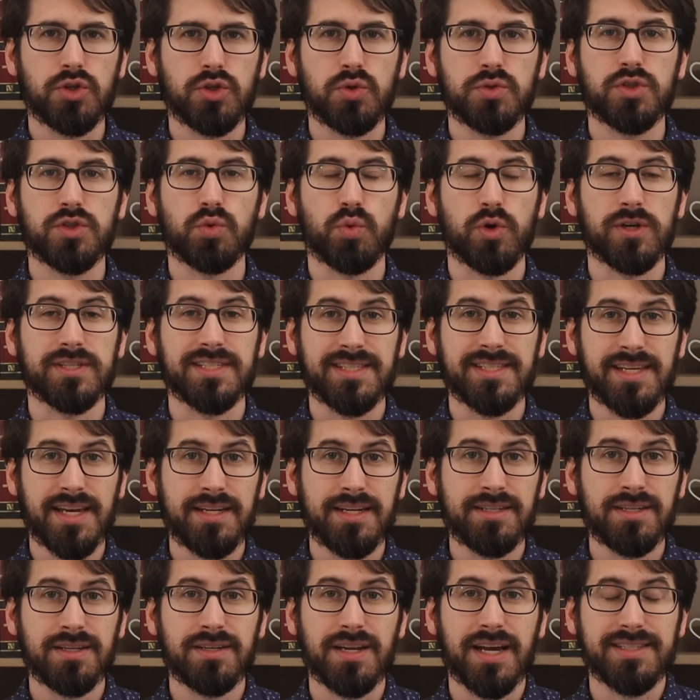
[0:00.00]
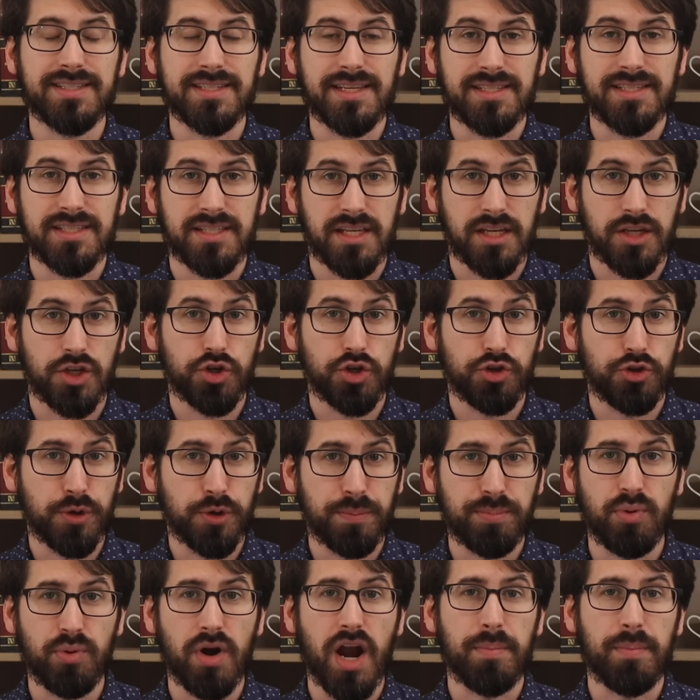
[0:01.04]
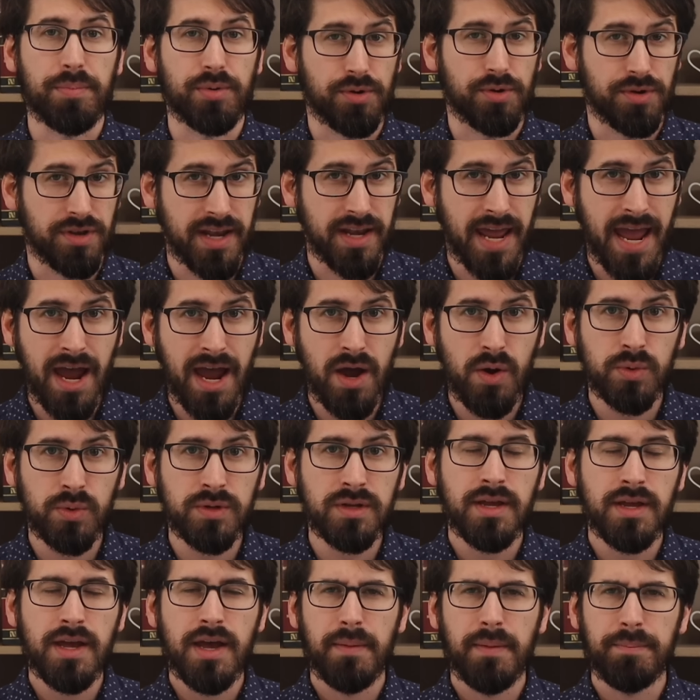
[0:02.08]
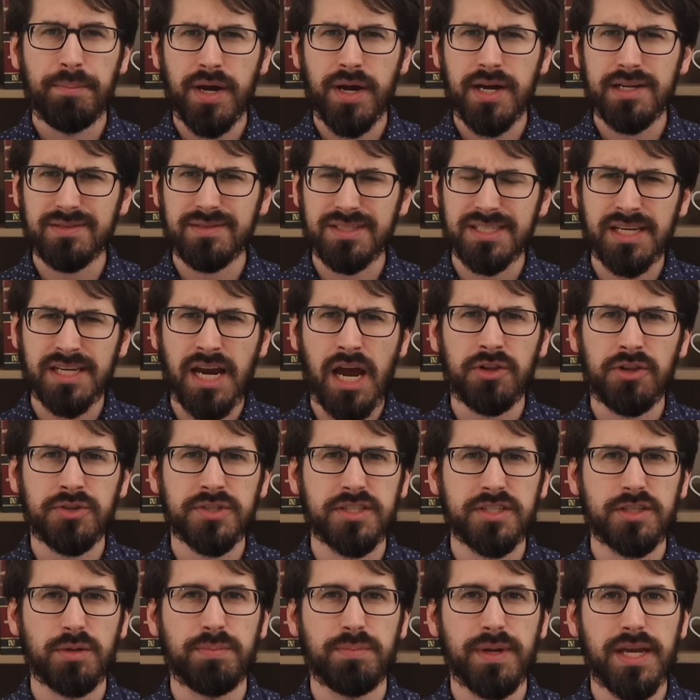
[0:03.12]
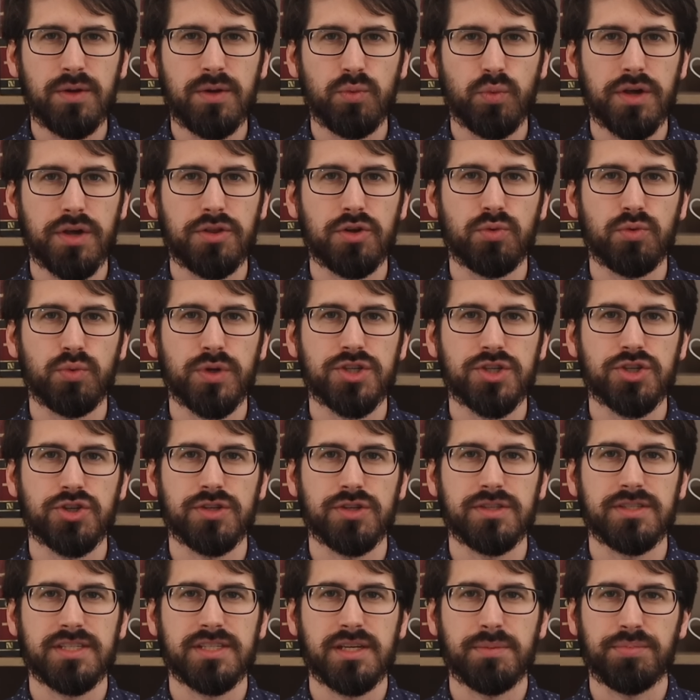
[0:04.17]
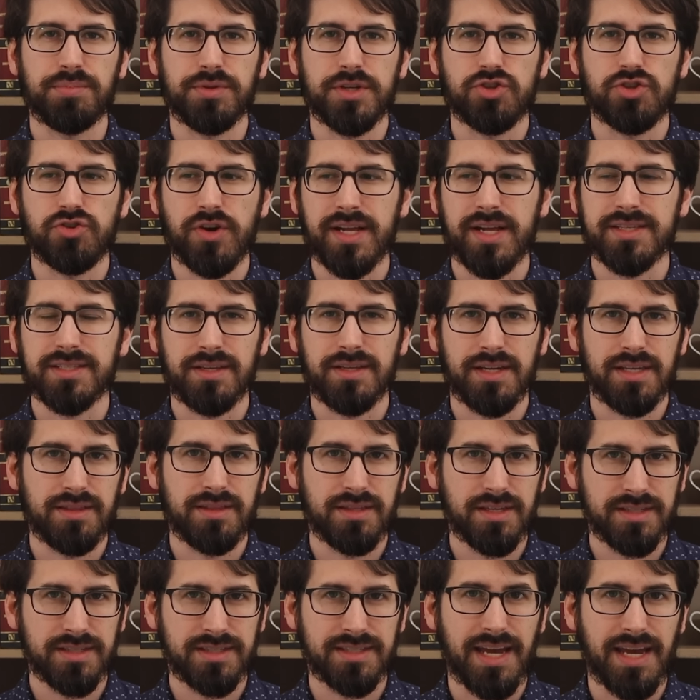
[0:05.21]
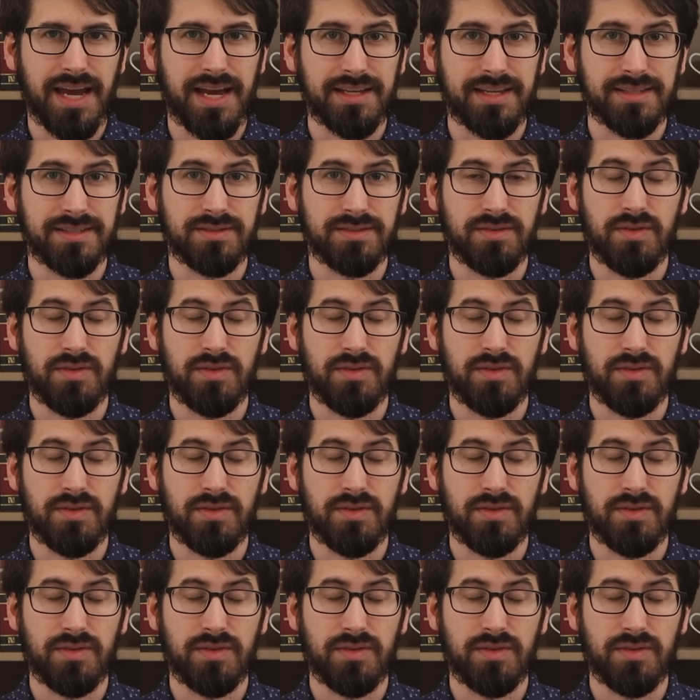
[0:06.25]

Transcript: use the word Satan as a singular proper noun, but scholars debate whether we should simply translate this as